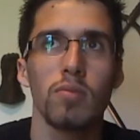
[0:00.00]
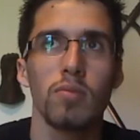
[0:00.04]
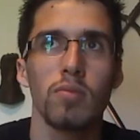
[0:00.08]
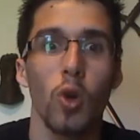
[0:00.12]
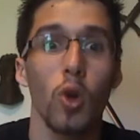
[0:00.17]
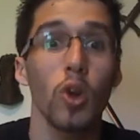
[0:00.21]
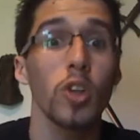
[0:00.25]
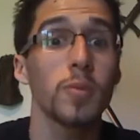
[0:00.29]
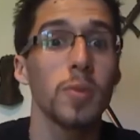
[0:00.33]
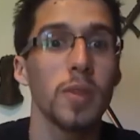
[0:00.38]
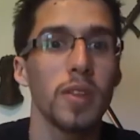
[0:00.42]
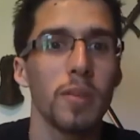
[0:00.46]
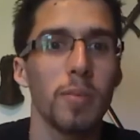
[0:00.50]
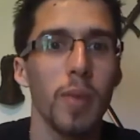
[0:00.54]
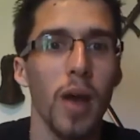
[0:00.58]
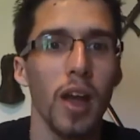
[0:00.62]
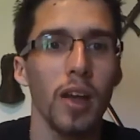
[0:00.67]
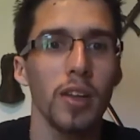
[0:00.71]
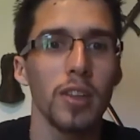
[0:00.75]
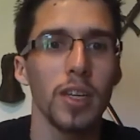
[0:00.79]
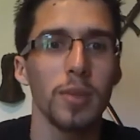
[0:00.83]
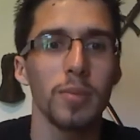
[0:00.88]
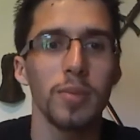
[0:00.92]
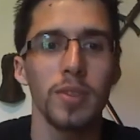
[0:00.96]
Horsemen of the
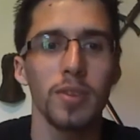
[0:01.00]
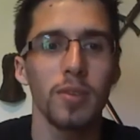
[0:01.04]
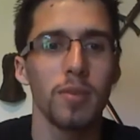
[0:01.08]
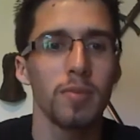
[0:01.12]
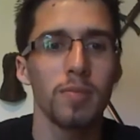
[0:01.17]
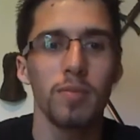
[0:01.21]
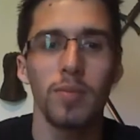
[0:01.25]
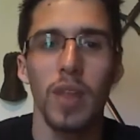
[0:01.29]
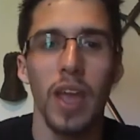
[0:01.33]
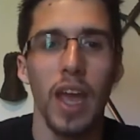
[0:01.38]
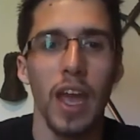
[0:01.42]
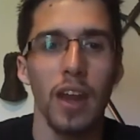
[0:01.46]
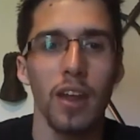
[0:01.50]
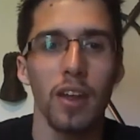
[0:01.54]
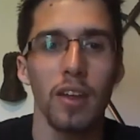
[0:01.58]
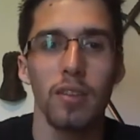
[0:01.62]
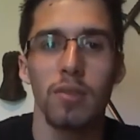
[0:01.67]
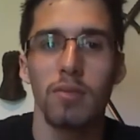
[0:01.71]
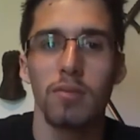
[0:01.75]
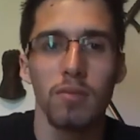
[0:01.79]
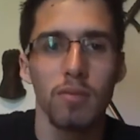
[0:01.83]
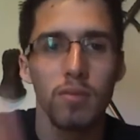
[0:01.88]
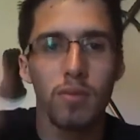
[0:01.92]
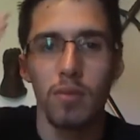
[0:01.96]
Apocalypse. Had
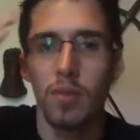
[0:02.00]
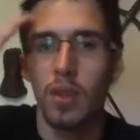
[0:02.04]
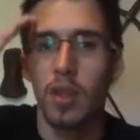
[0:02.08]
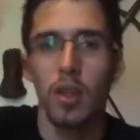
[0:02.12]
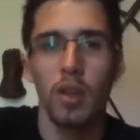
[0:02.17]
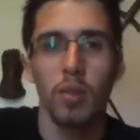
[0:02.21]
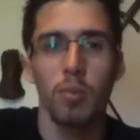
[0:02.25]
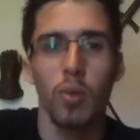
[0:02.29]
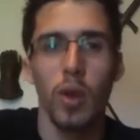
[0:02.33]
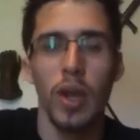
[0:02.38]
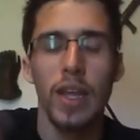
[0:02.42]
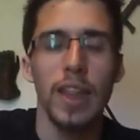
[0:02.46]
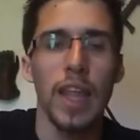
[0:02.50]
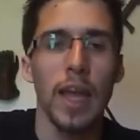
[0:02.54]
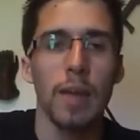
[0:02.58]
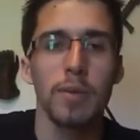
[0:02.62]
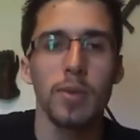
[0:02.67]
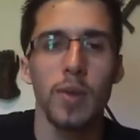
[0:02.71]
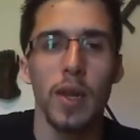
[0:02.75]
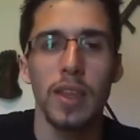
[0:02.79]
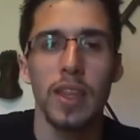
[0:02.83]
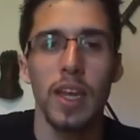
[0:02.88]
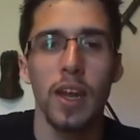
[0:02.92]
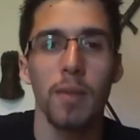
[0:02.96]
a brain
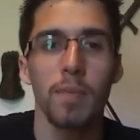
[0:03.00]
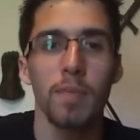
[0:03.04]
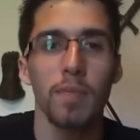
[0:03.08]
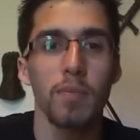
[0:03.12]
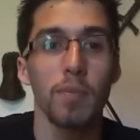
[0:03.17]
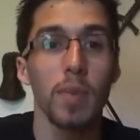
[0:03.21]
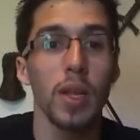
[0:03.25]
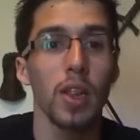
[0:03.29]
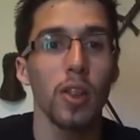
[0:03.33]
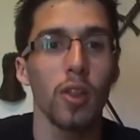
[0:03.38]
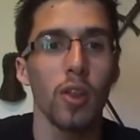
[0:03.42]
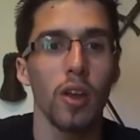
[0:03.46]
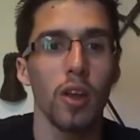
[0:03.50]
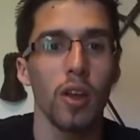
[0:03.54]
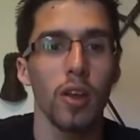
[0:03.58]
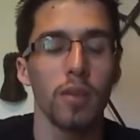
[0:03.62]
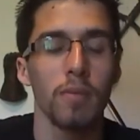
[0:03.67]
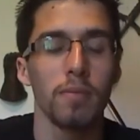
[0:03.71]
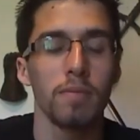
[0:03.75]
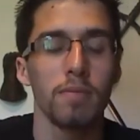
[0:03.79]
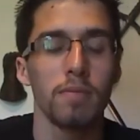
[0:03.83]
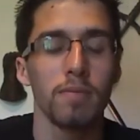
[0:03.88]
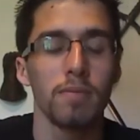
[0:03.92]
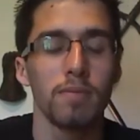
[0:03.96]
lapse right there. But
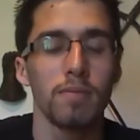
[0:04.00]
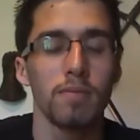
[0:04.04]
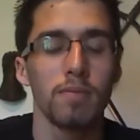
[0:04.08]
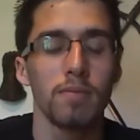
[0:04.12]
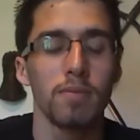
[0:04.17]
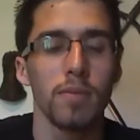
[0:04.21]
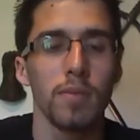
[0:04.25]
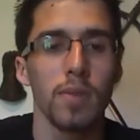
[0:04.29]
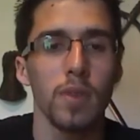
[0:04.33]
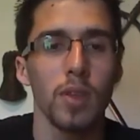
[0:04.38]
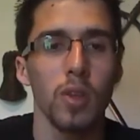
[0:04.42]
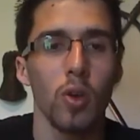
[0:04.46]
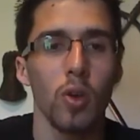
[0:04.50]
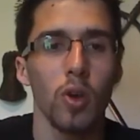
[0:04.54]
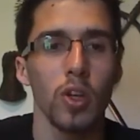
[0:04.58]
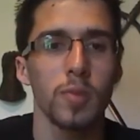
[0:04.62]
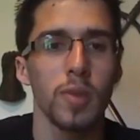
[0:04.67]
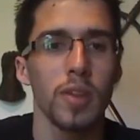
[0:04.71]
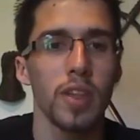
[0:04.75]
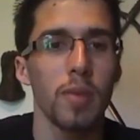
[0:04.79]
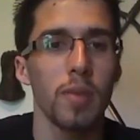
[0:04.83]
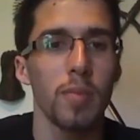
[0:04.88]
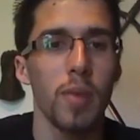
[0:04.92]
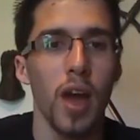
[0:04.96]

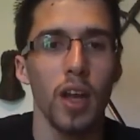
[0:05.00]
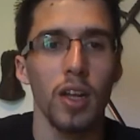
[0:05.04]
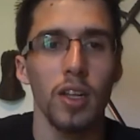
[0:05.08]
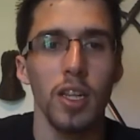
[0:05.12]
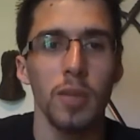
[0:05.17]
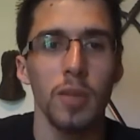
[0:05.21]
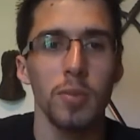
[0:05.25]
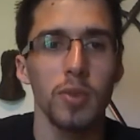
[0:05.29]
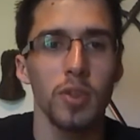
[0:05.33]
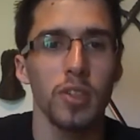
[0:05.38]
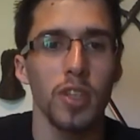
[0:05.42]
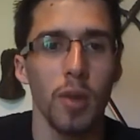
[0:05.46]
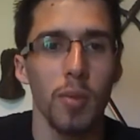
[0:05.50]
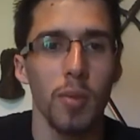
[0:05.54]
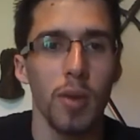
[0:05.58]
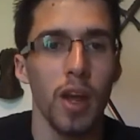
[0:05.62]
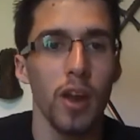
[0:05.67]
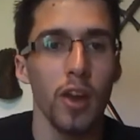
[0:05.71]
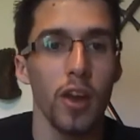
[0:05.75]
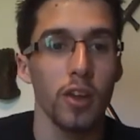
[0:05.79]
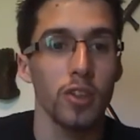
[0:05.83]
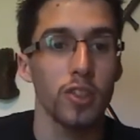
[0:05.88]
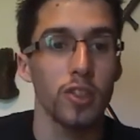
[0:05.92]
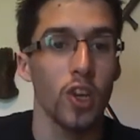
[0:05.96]
Horsemen of the Apocalypse is coming out
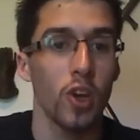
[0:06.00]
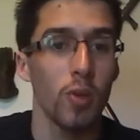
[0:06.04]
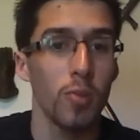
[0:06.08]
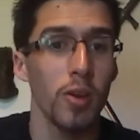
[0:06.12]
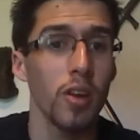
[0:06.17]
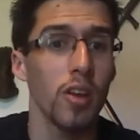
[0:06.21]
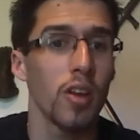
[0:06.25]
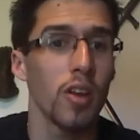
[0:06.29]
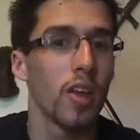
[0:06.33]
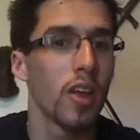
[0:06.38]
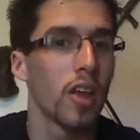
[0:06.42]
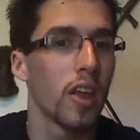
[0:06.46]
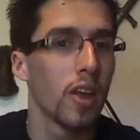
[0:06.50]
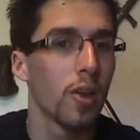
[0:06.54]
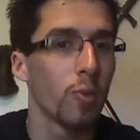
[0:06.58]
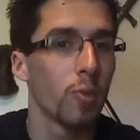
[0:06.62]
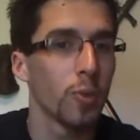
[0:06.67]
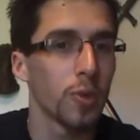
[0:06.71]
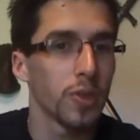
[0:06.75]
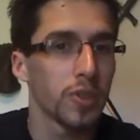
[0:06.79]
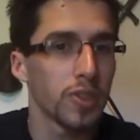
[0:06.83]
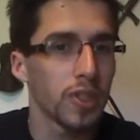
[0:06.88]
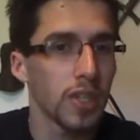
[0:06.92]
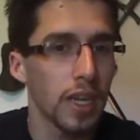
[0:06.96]
in October.
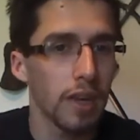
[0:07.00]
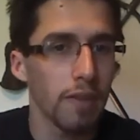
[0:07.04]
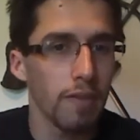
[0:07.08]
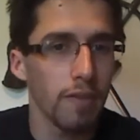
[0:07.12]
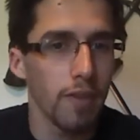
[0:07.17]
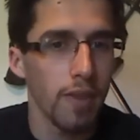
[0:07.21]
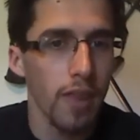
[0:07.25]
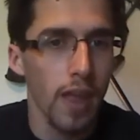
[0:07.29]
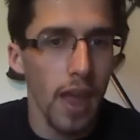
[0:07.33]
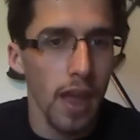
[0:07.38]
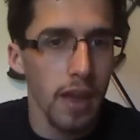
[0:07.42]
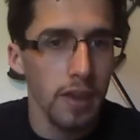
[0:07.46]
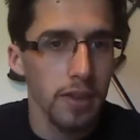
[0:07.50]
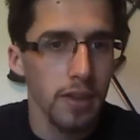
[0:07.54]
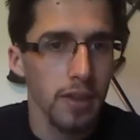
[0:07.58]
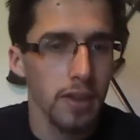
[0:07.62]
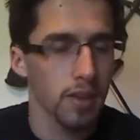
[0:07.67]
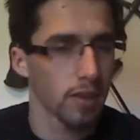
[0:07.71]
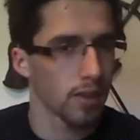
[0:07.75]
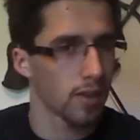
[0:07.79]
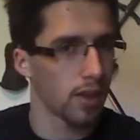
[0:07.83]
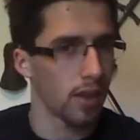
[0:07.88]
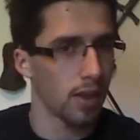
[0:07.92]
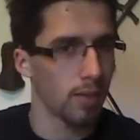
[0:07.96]
We'll see if that
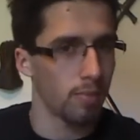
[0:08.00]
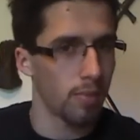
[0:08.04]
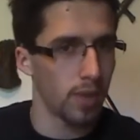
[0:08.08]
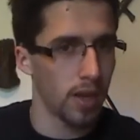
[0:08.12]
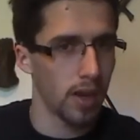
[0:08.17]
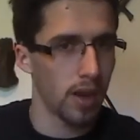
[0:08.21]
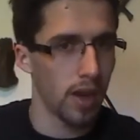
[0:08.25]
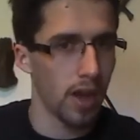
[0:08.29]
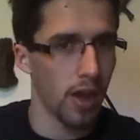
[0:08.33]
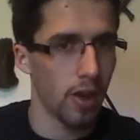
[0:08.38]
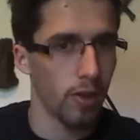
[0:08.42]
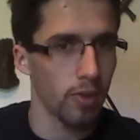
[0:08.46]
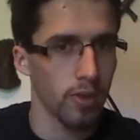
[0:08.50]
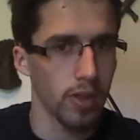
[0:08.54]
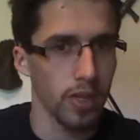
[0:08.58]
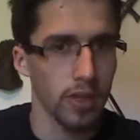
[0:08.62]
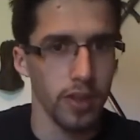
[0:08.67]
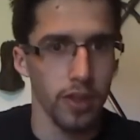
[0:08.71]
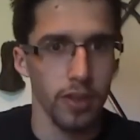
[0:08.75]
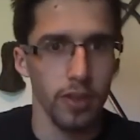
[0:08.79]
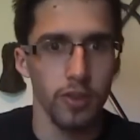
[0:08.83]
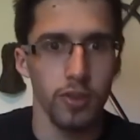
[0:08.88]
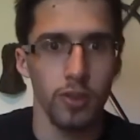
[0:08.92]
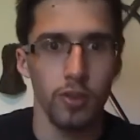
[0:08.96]
can beat out these
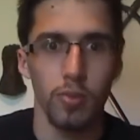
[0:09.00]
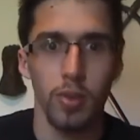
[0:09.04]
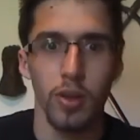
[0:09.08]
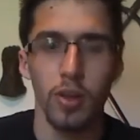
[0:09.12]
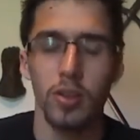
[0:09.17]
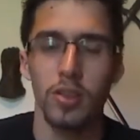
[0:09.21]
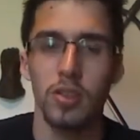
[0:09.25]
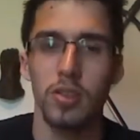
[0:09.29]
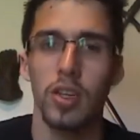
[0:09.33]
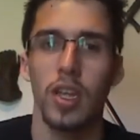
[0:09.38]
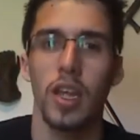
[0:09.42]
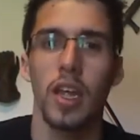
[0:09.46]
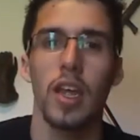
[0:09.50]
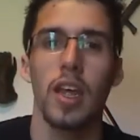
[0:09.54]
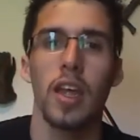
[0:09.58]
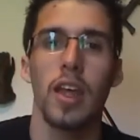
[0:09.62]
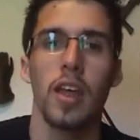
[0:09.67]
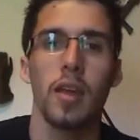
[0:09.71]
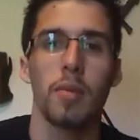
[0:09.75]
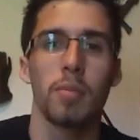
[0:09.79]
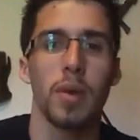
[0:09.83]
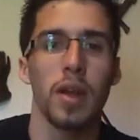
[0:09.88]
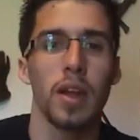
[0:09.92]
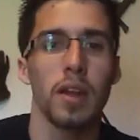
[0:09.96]
other 2 books.
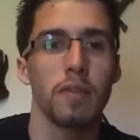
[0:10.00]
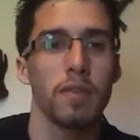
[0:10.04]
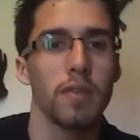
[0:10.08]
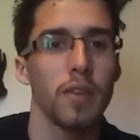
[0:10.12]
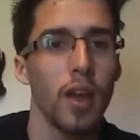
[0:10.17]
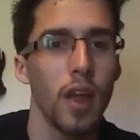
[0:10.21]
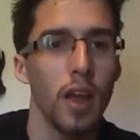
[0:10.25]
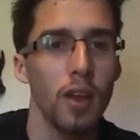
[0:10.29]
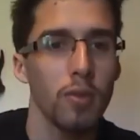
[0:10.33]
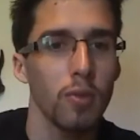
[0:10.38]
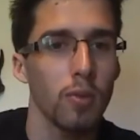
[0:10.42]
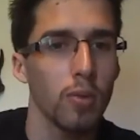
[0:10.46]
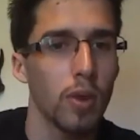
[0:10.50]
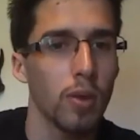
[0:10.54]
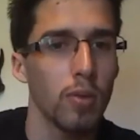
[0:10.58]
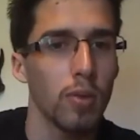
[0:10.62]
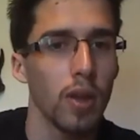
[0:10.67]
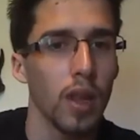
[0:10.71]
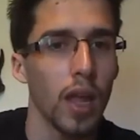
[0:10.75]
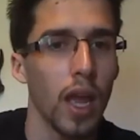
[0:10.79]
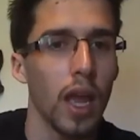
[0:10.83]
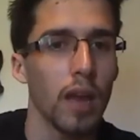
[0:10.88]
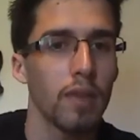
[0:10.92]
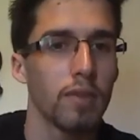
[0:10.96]
but if not, we
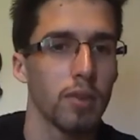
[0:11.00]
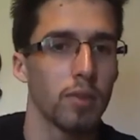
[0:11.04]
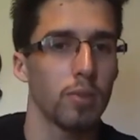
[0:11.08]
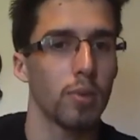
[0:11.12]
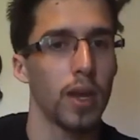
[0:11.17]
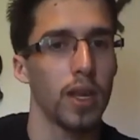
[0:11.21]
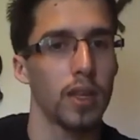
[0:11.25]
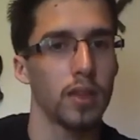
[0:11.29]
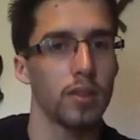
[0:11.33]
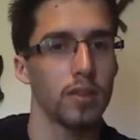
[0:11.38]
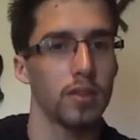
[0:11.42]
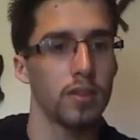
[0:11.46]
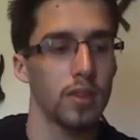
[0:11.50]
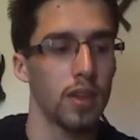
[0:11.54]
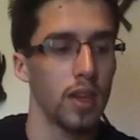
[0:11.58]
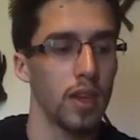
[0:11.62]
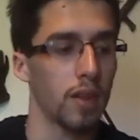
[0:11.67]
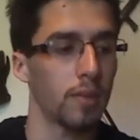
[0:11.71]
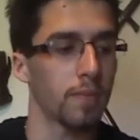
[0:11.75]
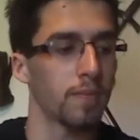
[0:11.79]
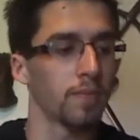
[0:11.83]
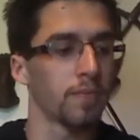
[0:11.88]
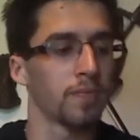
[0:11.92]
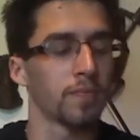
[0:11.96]
will have to wait and
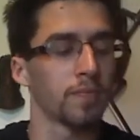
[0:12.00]
see.